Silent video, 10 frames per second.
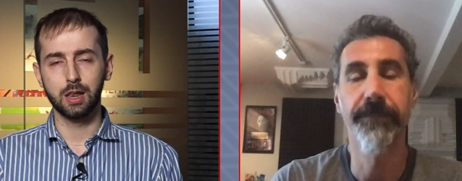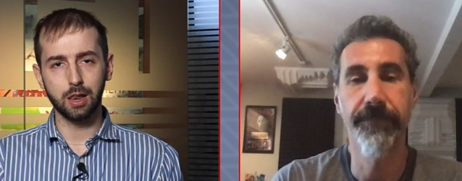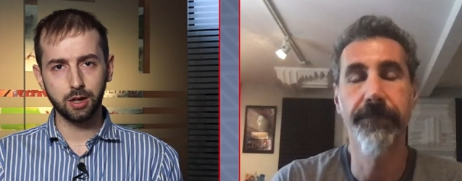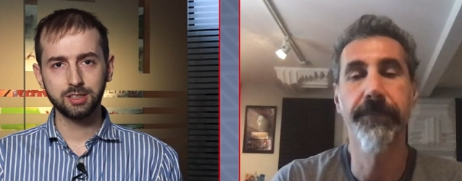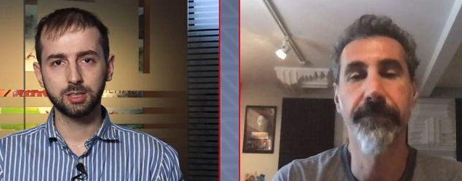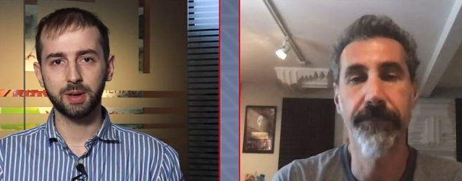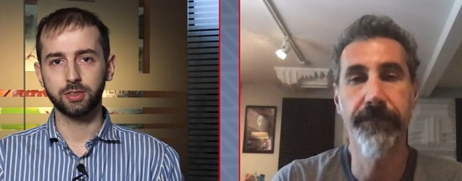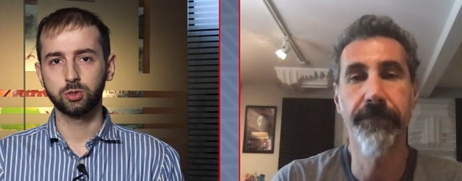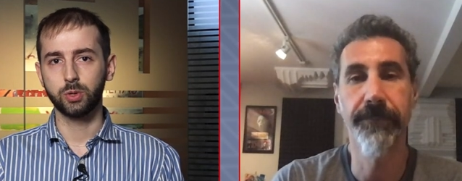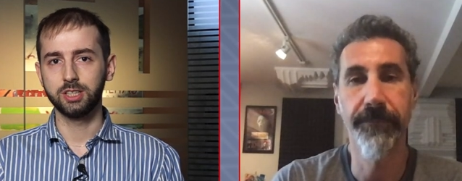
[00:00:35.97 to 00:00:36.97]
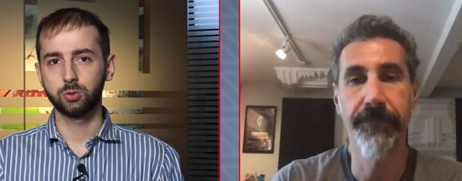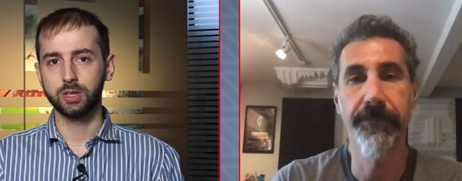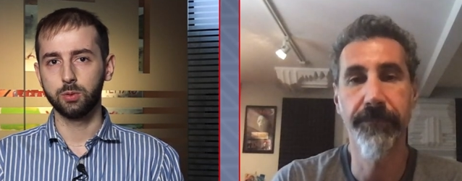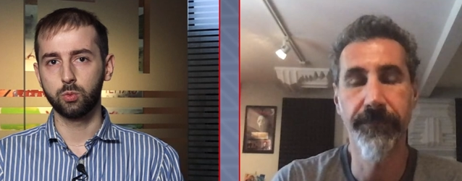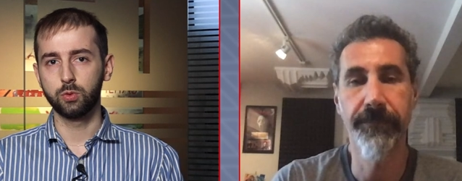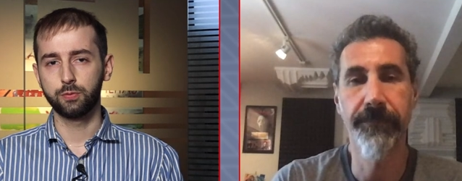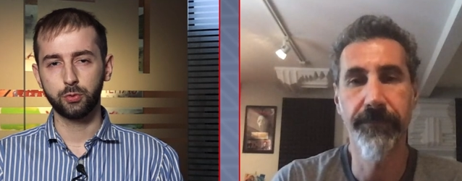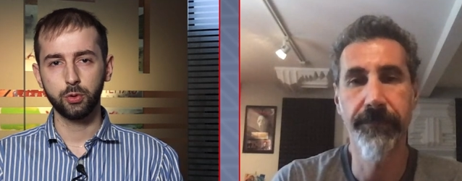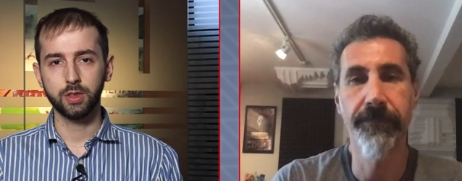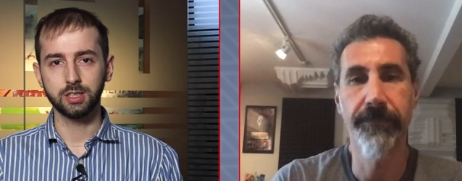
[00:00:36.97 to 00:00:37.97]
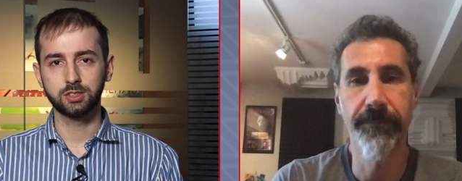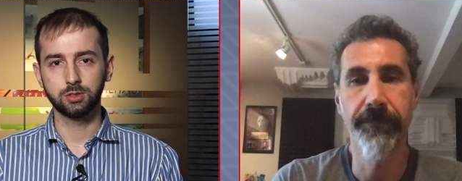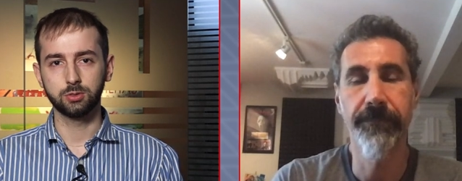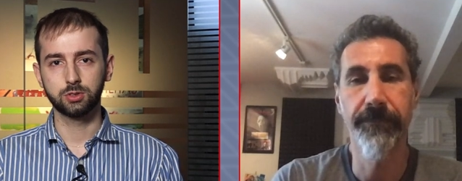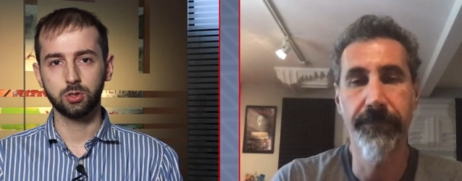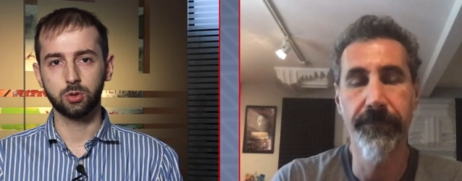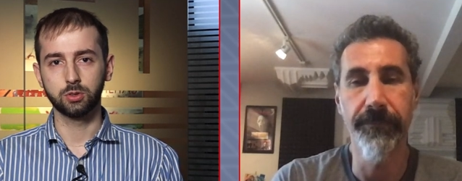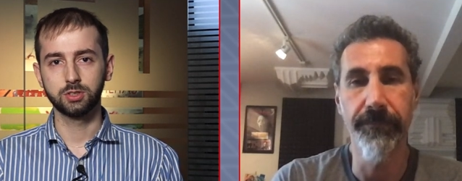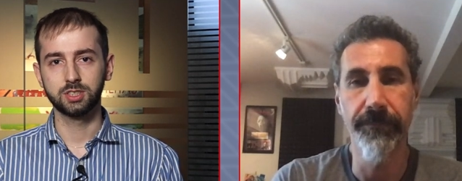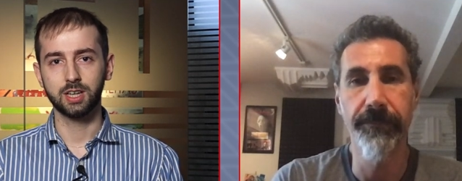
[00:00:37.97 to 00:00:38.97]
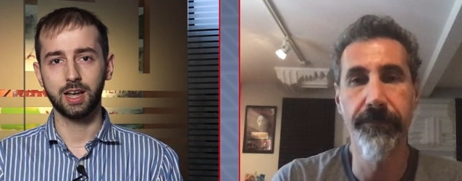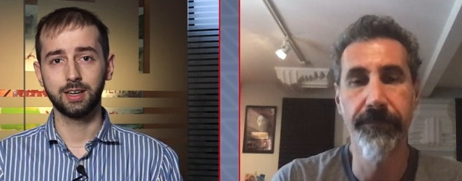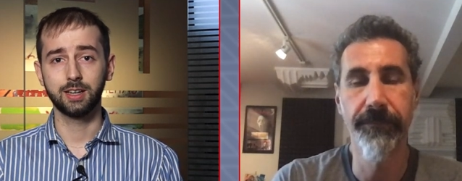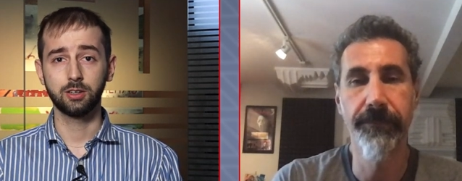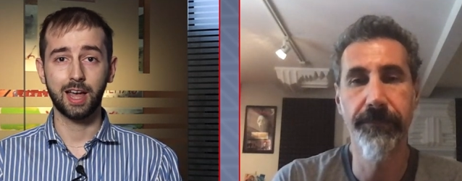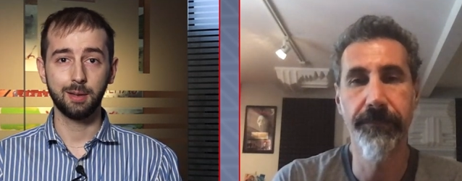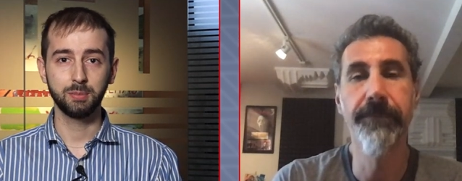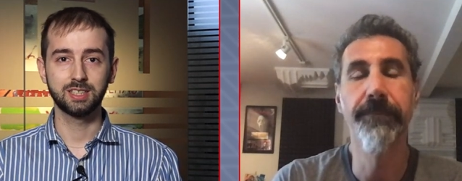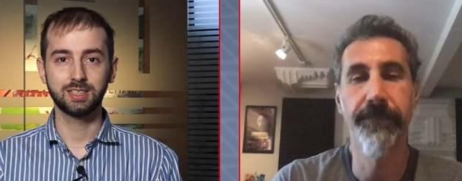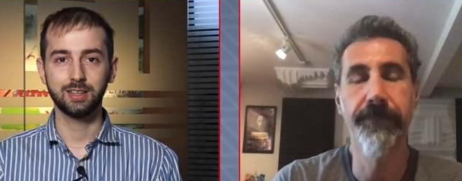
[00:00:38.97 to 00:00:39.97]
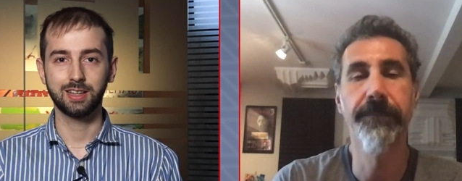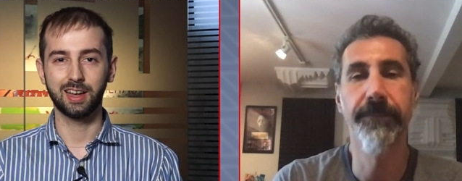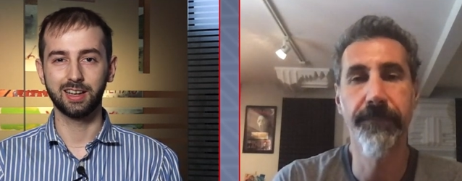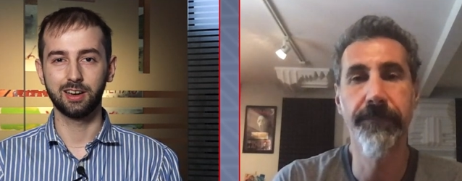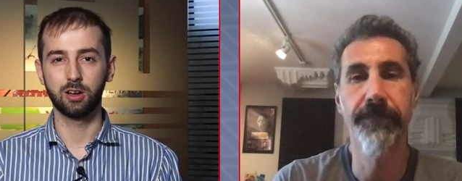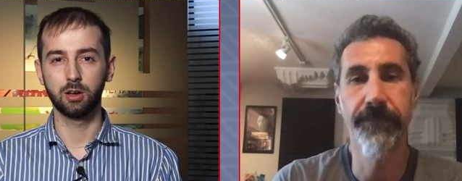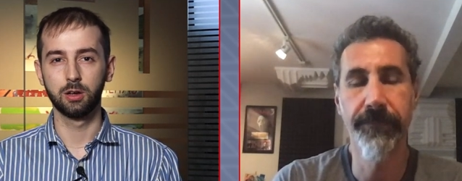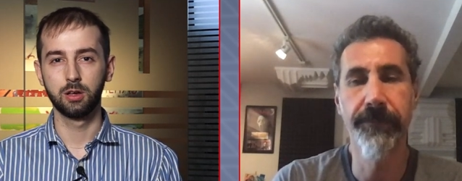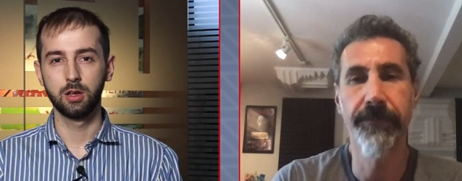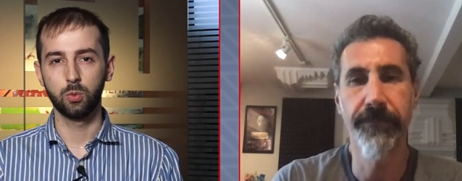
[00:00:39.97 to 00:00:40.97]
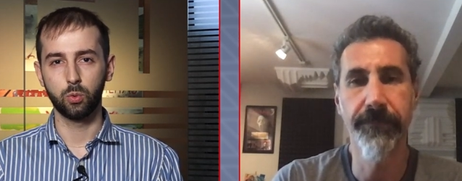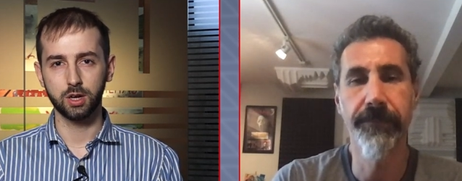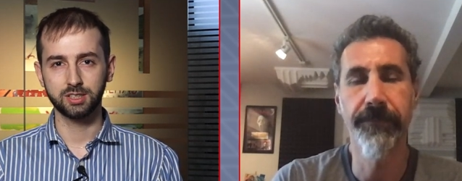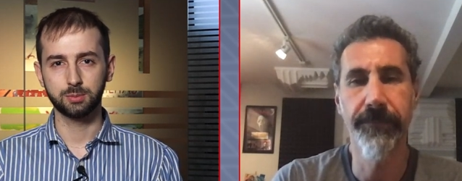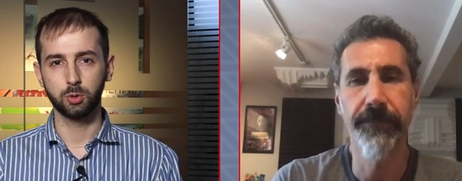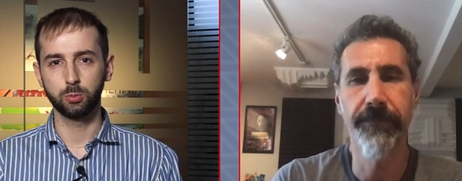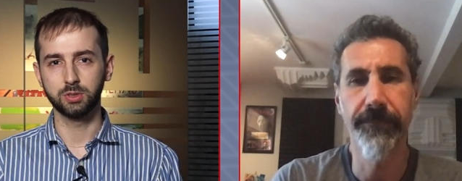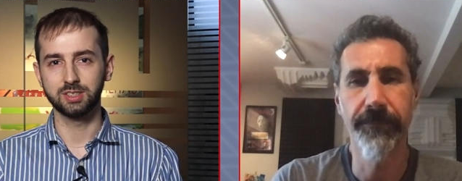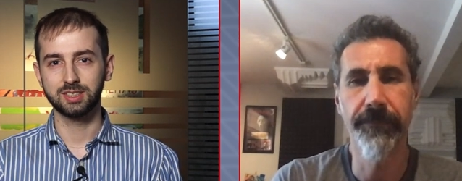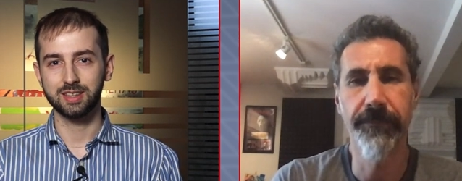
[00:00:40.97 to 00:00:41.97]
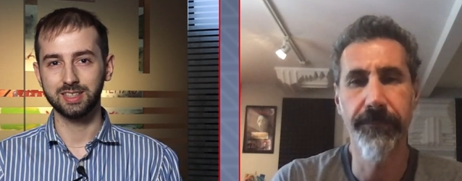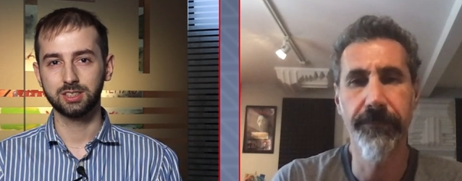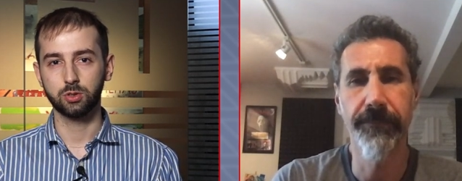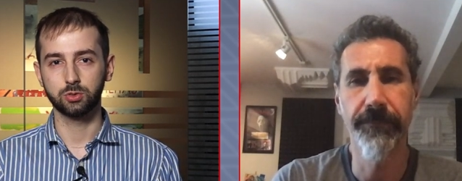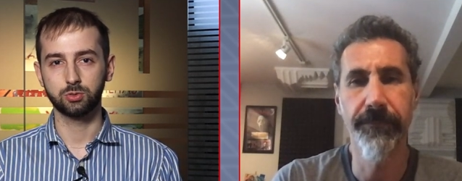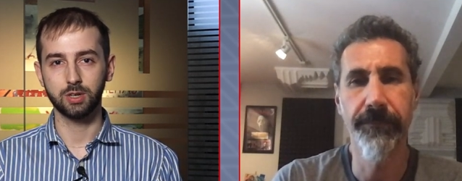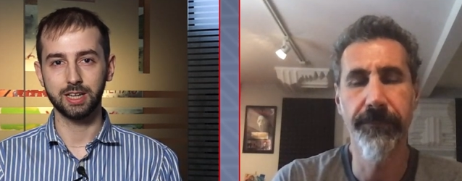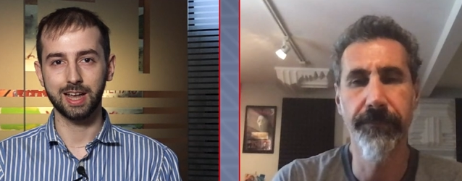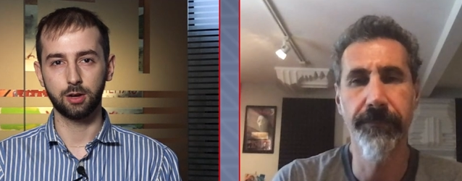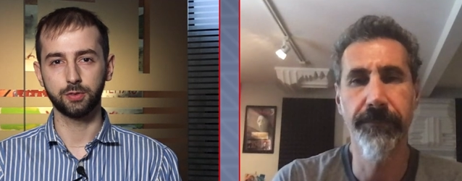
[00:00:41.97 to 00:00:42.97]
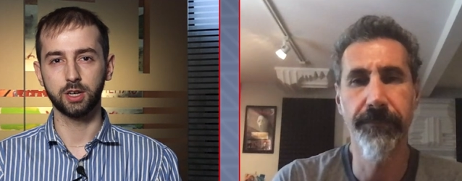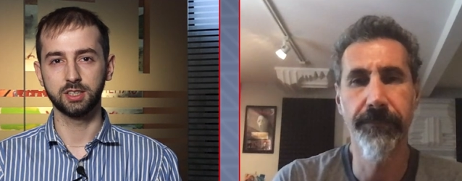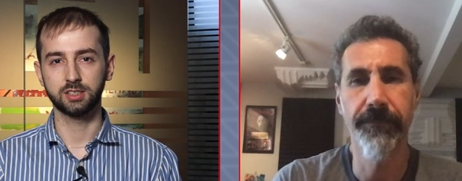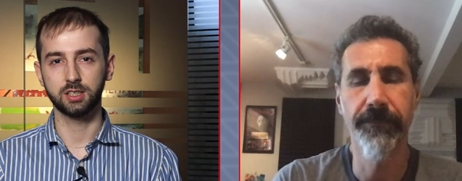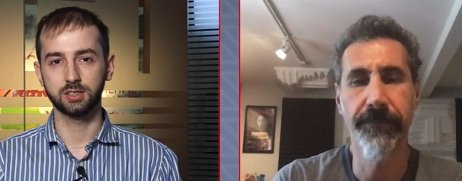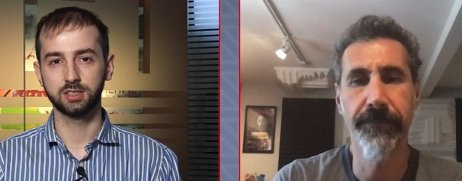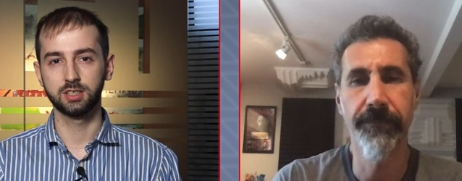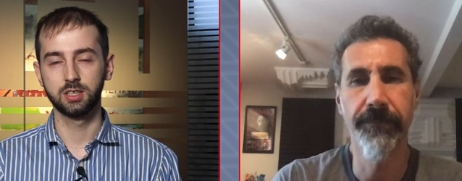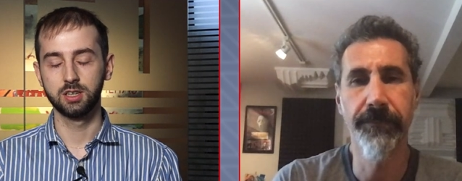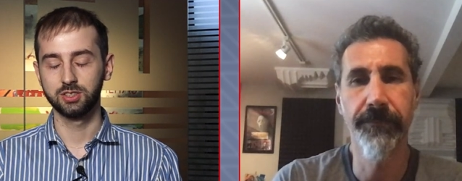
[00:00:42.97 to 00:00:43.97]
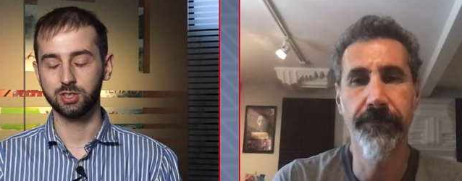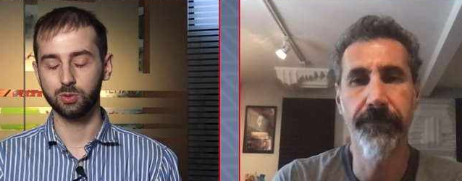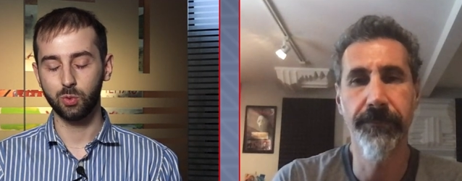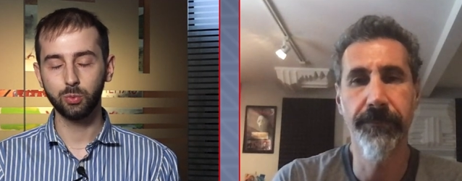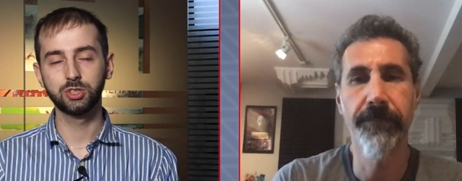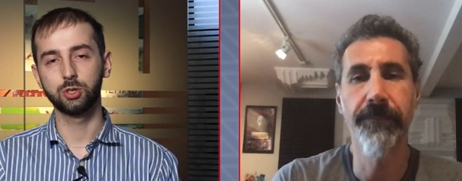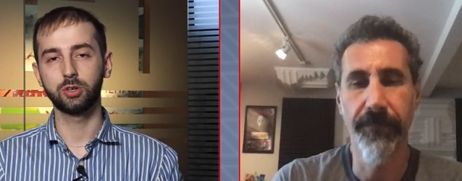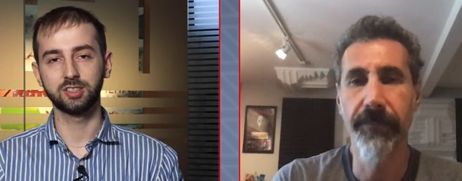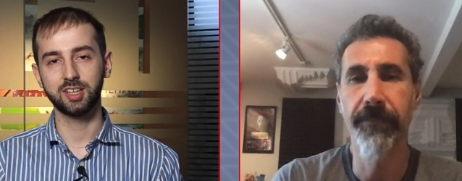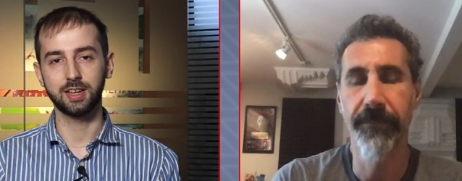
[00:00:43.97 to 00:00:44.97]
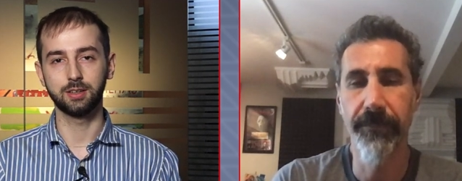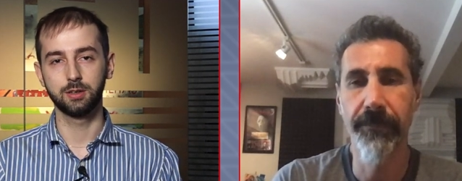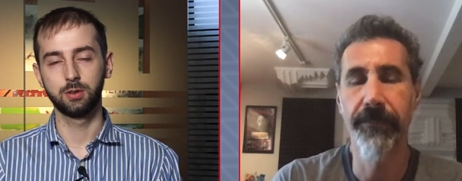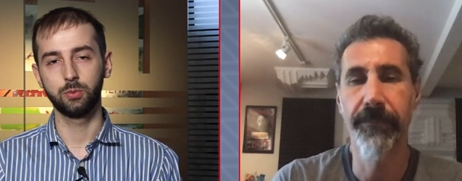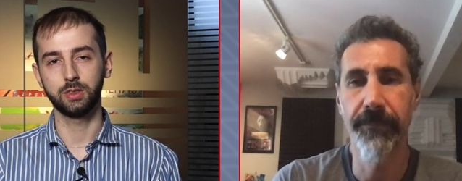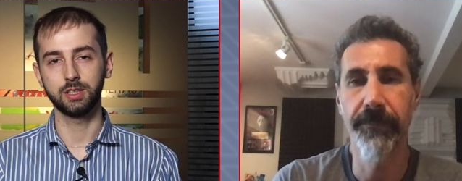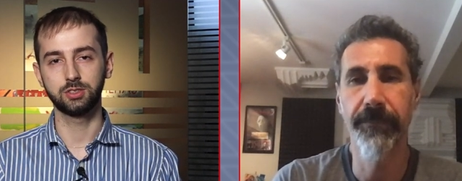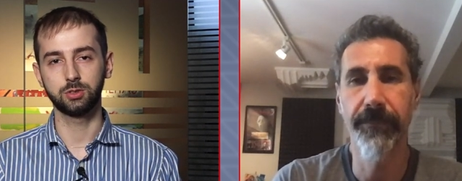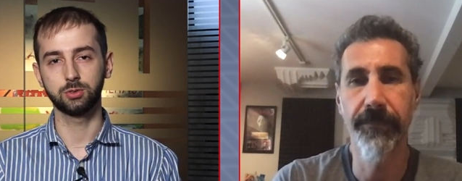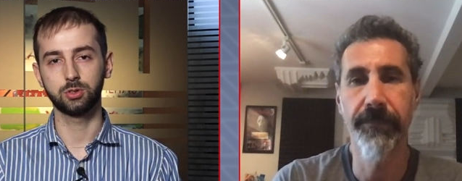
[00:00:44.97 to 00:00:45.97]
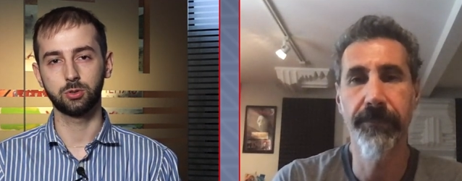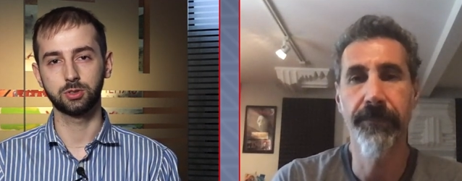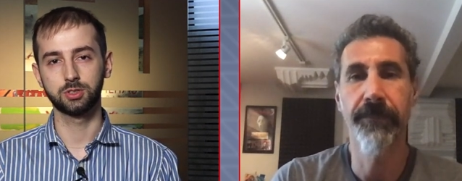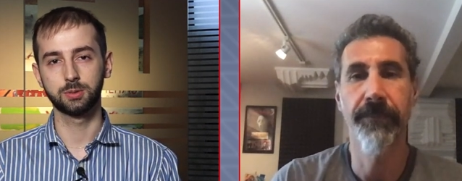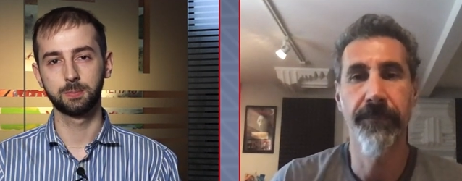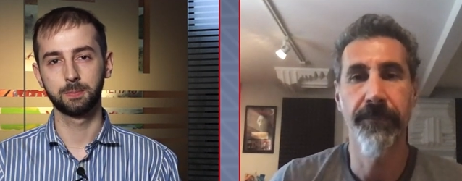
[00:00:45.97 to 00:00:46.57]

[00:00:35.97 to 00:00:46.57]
Speaker 1: learnt about the 2020 war through these two songs. And it can be said that in our worst moments, these songs really galvanized us. So, what was your intent with these two songs?